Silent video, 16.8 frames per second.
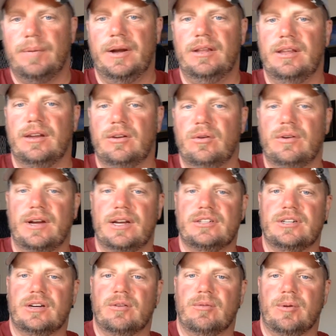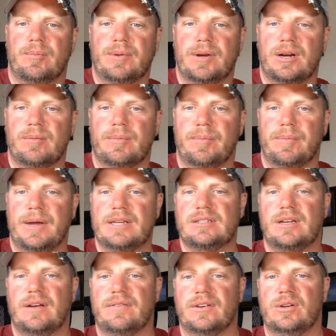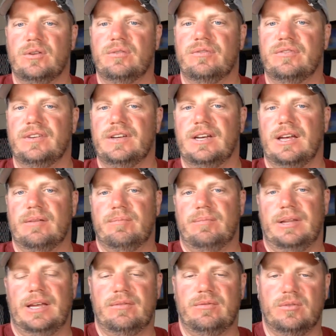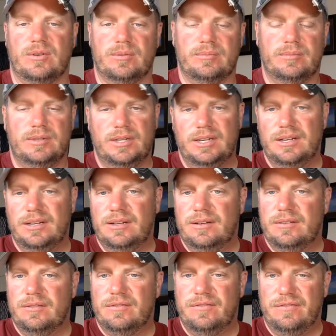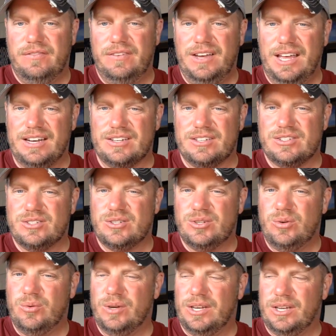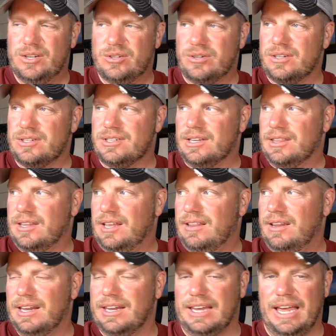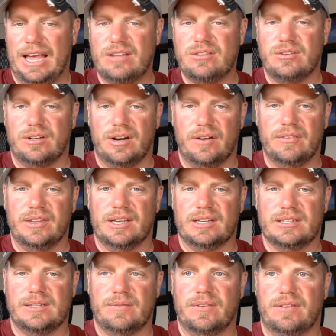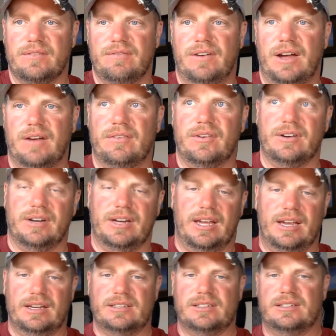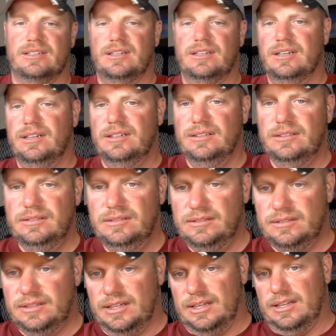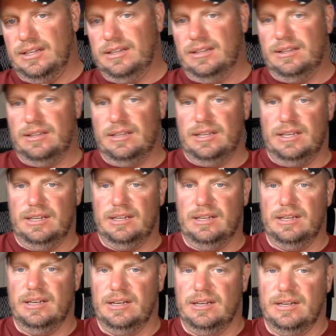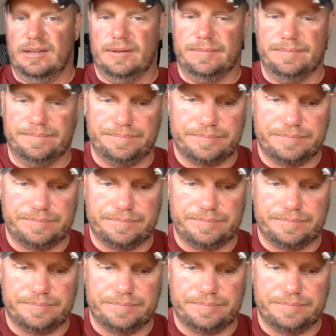a new Grand Cherokee will be bigger and be based off a new Fiat platform. Fiat is so interesting. They like canceled everything except for the 500X and the